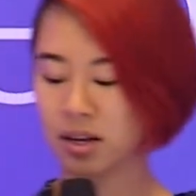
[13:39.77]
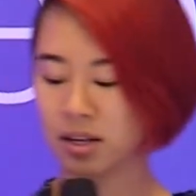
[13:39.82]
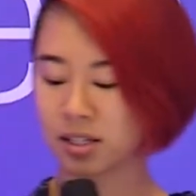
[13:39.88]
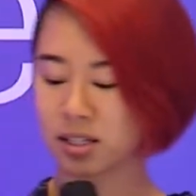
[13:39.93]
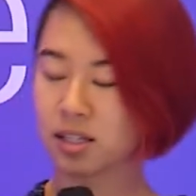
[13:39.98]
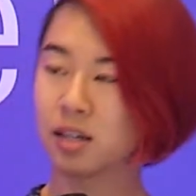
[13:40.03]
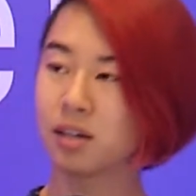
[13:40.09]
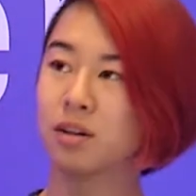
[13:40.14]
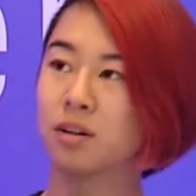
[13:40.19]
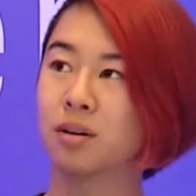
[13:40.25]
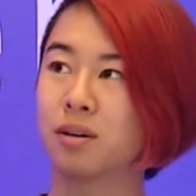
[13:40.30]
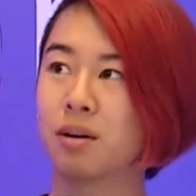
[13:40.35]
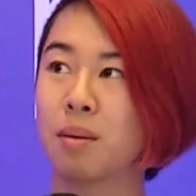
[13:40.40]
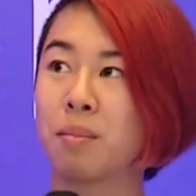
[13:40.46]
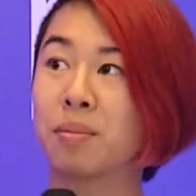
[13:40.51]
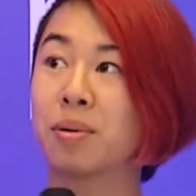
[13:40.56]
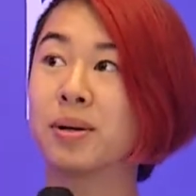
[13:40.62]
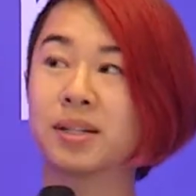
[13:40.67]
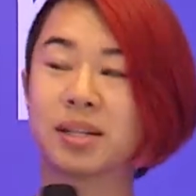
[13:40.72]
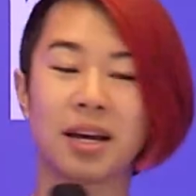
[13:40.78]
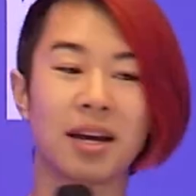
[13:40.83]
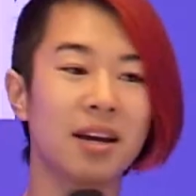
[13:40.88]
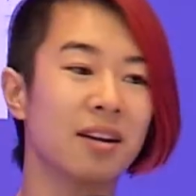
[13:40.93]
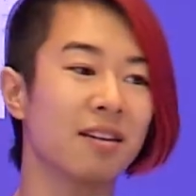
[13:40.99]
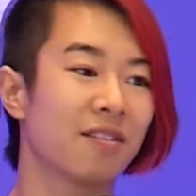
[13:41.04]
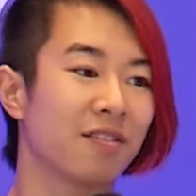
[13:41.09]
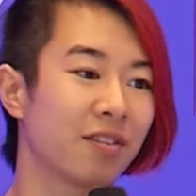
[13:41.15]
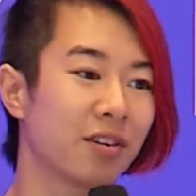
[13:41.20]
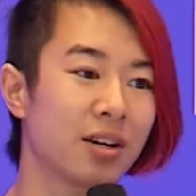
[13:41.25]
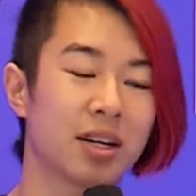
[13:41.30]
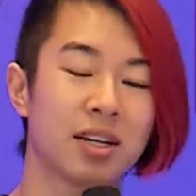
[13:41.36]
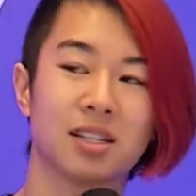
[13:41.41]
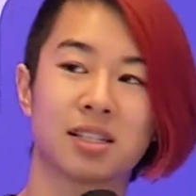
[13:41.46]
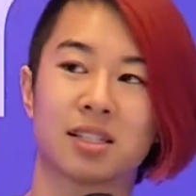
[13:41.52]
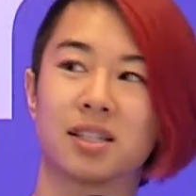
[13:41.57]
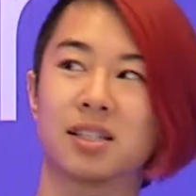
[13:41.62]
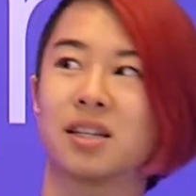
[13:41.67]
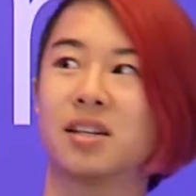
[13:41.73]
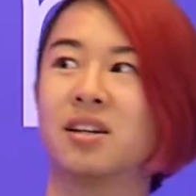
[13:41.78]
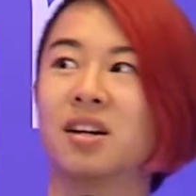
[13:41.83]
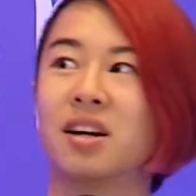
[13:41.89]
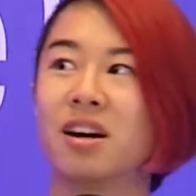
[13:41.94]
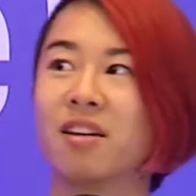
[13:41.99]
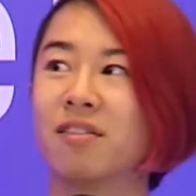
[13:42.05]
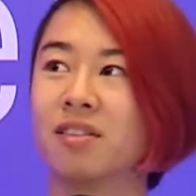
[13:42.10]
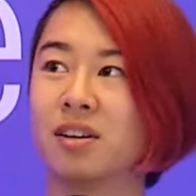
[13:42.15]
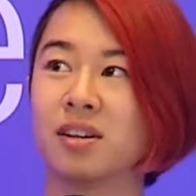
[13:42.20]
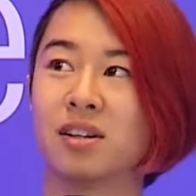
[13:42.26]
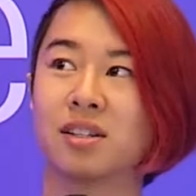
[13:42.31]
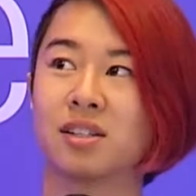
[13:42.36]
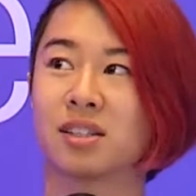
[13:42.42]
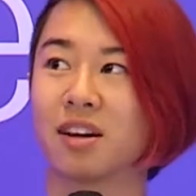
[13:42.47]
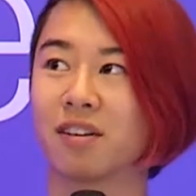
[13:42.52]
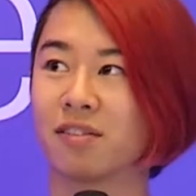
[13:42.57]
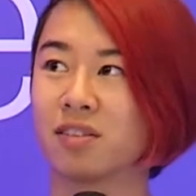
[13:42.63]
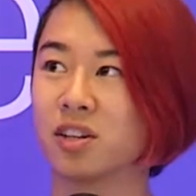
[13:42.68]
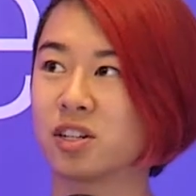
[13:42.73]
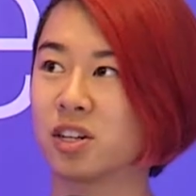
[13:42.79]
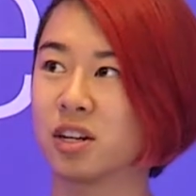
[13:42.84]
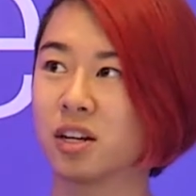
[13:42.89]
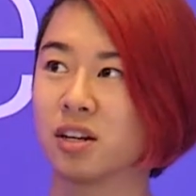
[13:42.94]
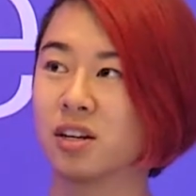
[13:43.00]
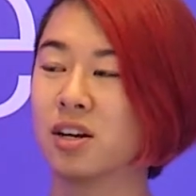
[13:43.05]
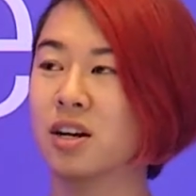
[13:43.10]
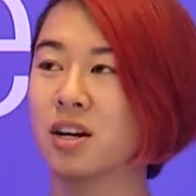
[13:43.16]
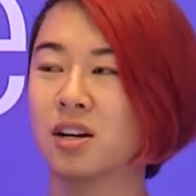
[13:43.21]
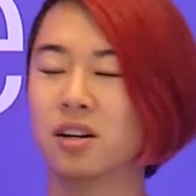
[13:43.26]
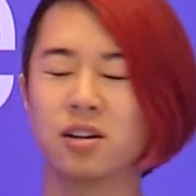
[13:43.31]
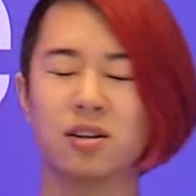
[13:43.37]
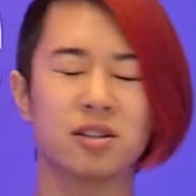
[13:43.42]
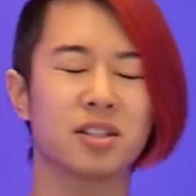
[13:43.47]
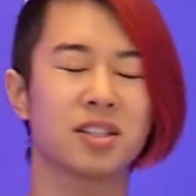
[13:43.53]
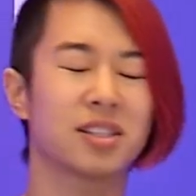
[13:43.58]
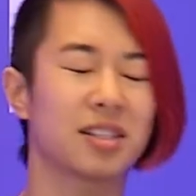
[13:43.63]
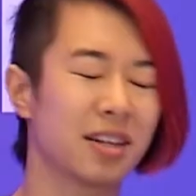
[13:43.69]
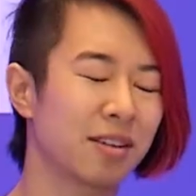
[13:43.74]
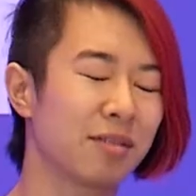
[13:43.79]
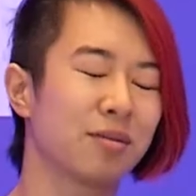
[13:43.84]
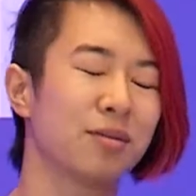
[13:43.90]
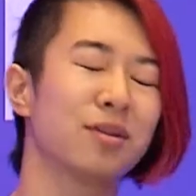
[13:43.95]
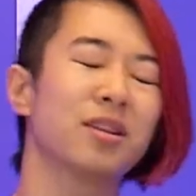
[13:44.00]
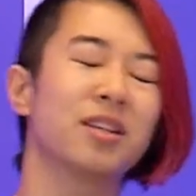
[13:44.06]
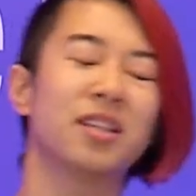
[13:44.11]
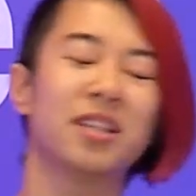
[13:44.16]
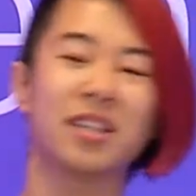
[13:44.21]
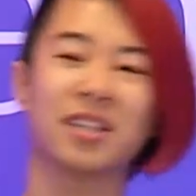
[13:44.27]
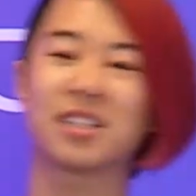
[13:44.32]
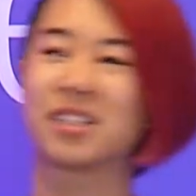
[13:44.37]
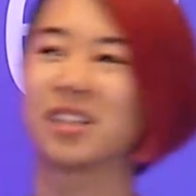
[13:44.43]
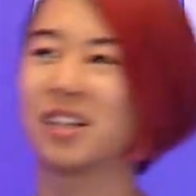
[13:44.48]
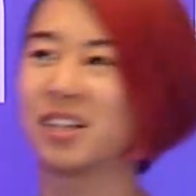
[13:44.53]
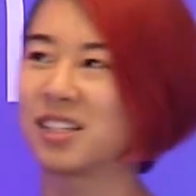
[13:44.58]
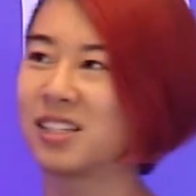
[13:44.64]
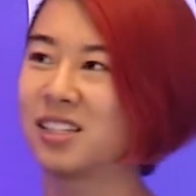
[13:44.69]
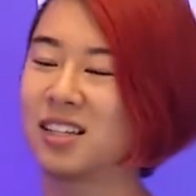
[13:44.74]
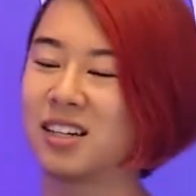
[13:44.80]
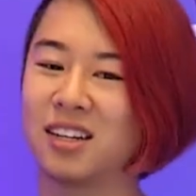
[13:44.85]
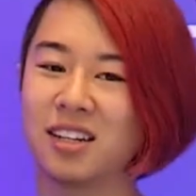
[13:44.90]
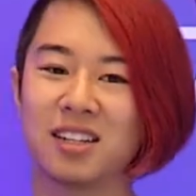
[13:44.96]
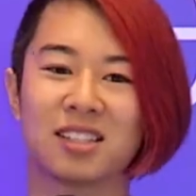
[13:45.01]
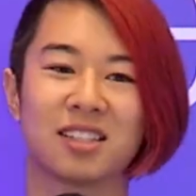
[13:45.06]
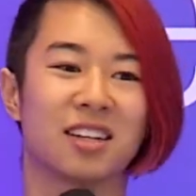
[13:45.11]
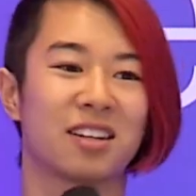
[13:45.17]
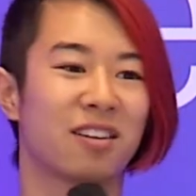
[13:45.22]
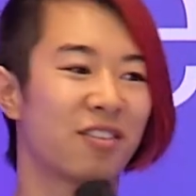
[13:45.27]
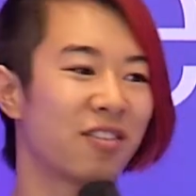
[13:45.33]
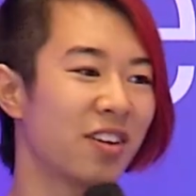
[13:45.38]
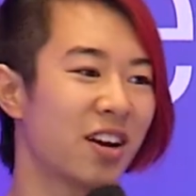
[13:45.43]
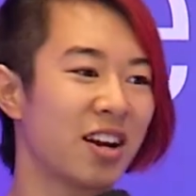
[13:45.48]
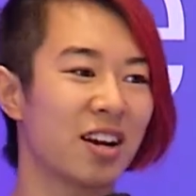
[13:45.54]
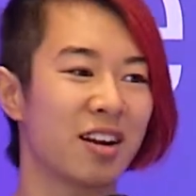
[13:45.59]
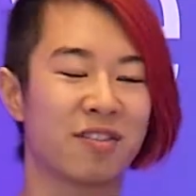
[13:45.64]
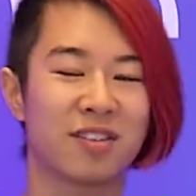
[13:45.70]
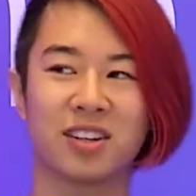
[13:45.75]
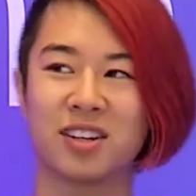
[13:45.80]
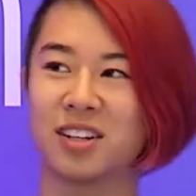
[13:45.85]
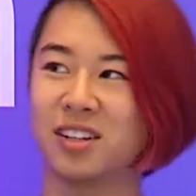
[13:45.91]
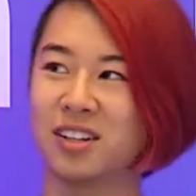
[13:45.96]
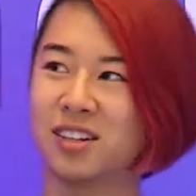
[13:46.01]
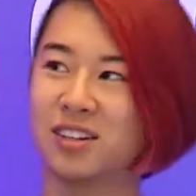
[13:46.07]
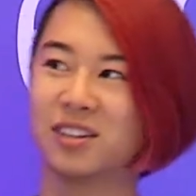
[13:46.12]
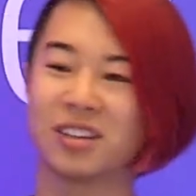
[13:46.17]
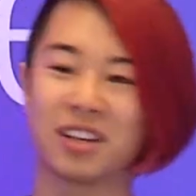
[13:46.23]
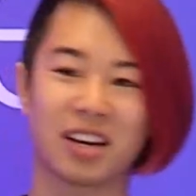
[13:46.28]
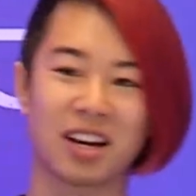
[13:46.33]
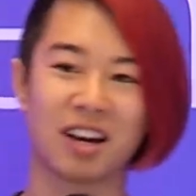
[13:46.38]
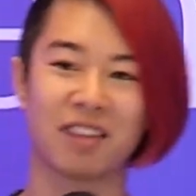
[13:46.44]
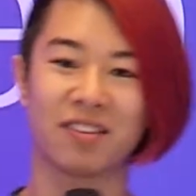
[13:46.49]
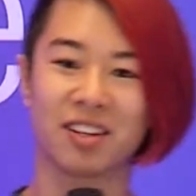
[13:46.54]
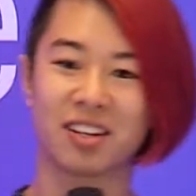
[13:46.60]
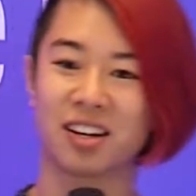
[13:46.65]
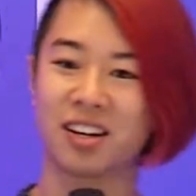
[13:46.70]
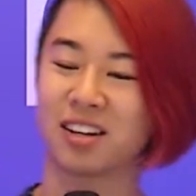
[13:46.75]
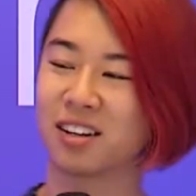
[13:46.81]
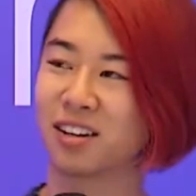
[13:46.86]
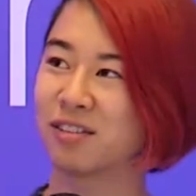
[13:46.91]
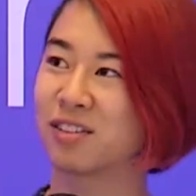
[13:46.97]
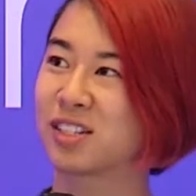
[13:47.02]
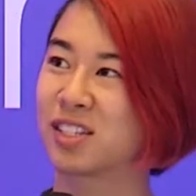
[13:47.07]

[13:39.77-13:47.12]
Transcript: So pretend, for an instance, that you have a software engineer who's just like really exhausted. It's like a Friday afternoon, they haven't gotten enough